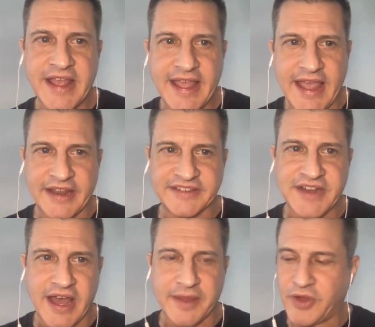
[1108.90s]
And it's
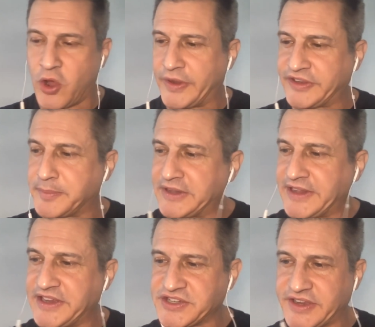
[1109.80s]
not always
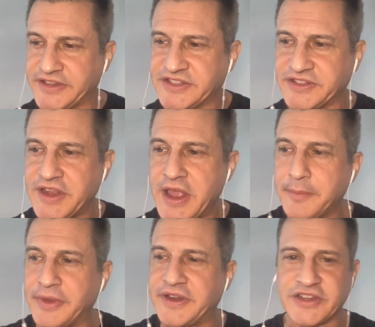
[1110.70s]
malicious,
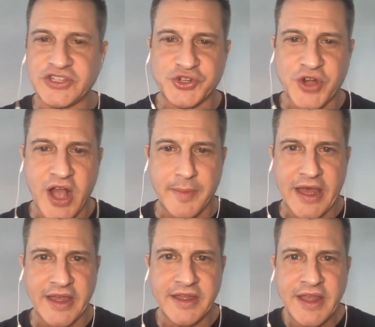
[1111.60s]
but it is
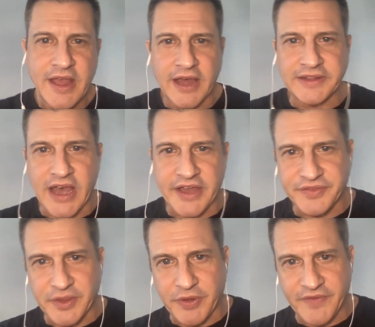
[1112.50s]
trauma. A lot of
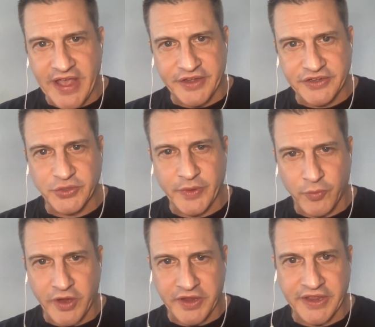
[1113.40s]
the providers who are
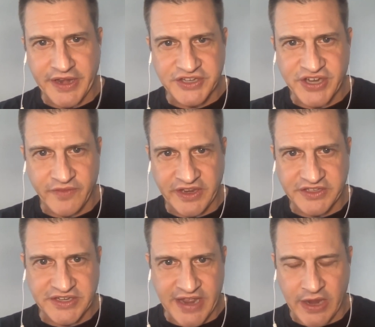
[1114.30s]
working in HIV
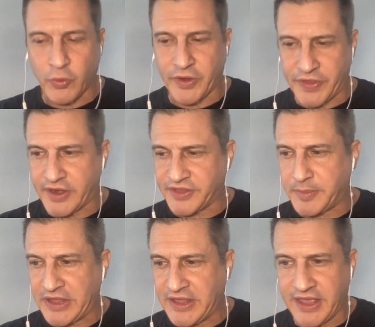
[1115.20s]
today were there at the
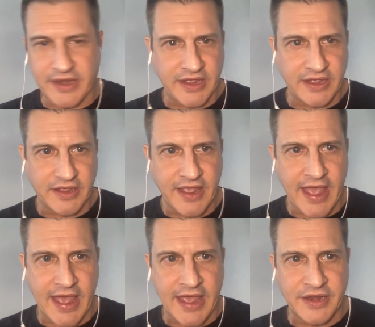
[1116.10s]
beginning
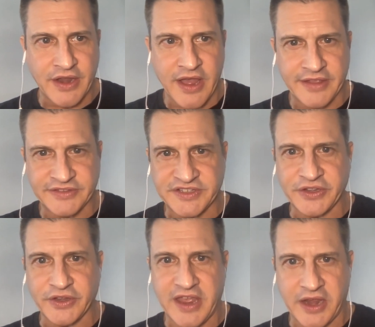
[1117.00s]
and
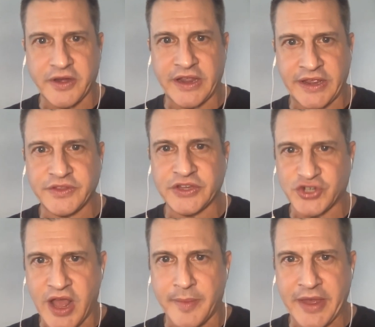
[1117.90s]
still carry the
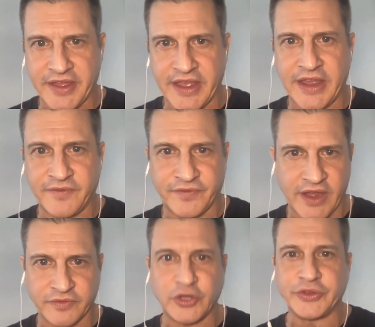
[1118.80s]
trauma
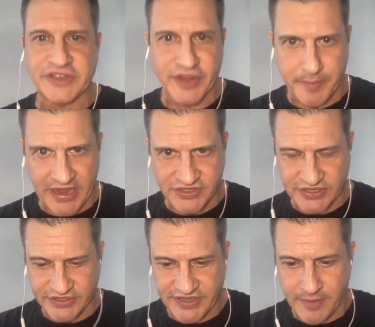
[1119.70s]
of losing their
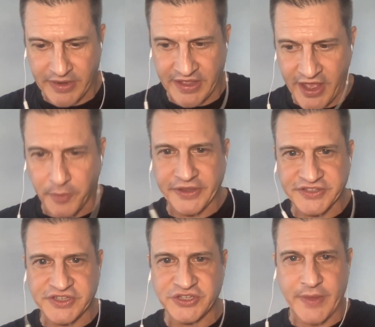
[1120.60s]
patients and being helpless
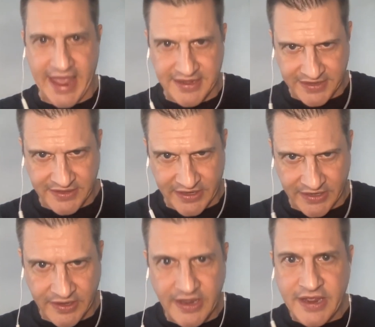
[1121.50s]
to do
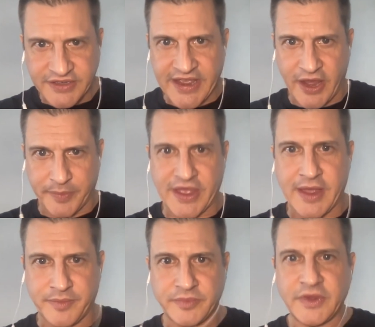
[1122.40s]
anything to help
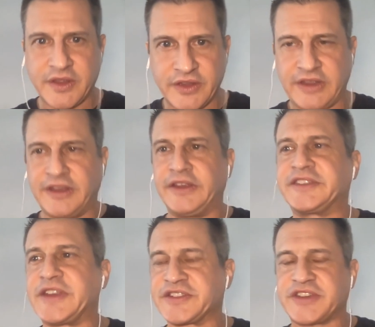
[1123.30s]
them
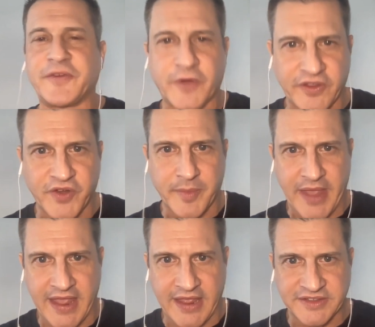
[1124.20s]
ease their suffering from
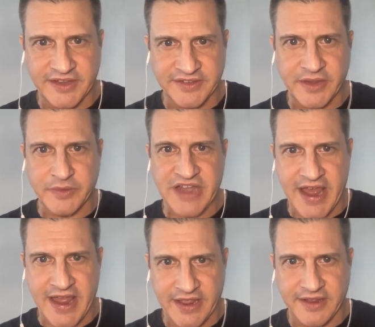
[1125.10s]
AIDS as they were
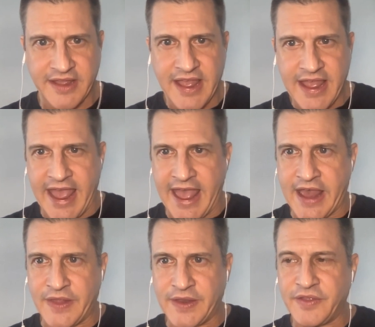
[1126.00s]
dying.
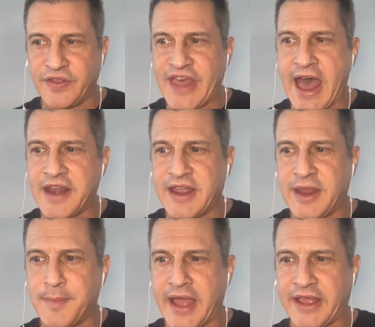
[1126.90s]
And that,
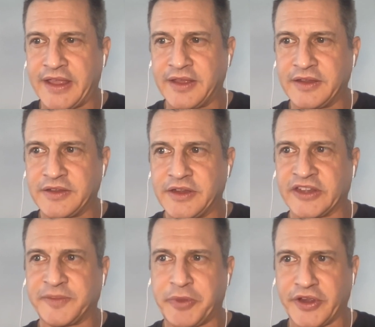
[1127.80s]
in my
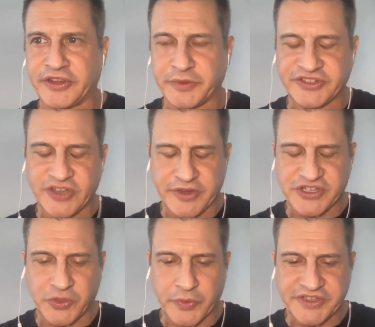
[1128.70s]
experience, was so much
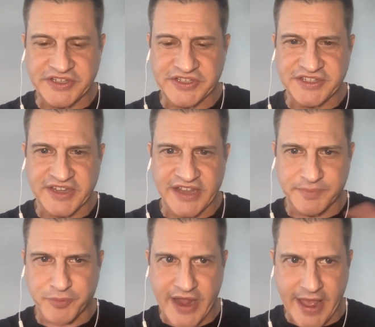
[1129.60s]
of the resistance
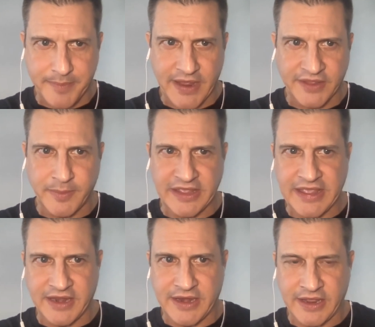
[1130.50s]
against PrEP at the
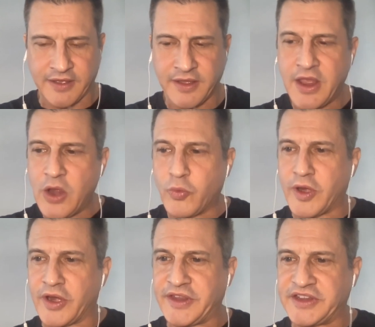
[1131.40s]
beginning,
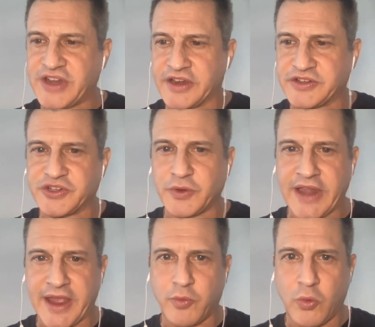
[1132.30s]
where these doctors who were
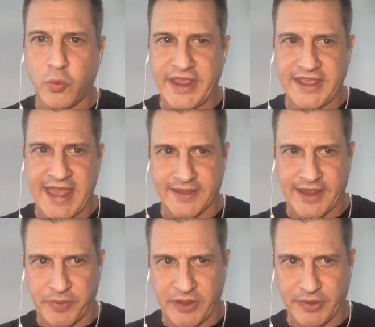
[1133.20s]
like, well, we can't
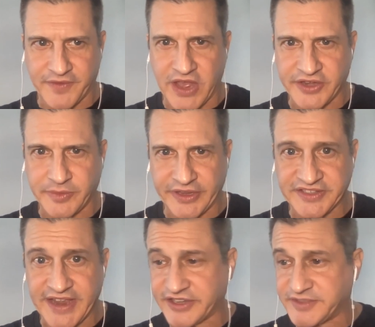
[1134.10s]
let people have condomless
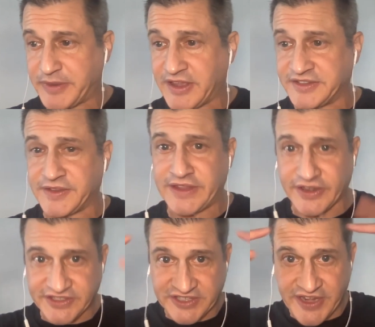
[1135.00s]
sex because in
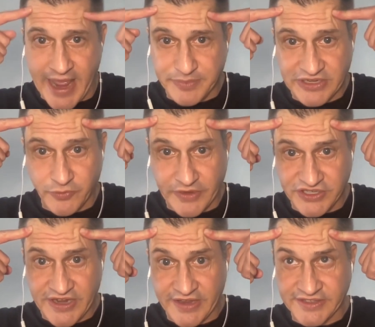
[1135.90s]
their synaptic
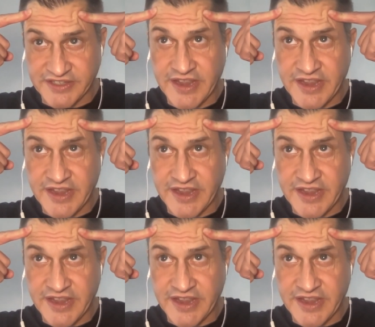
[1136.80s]
regions,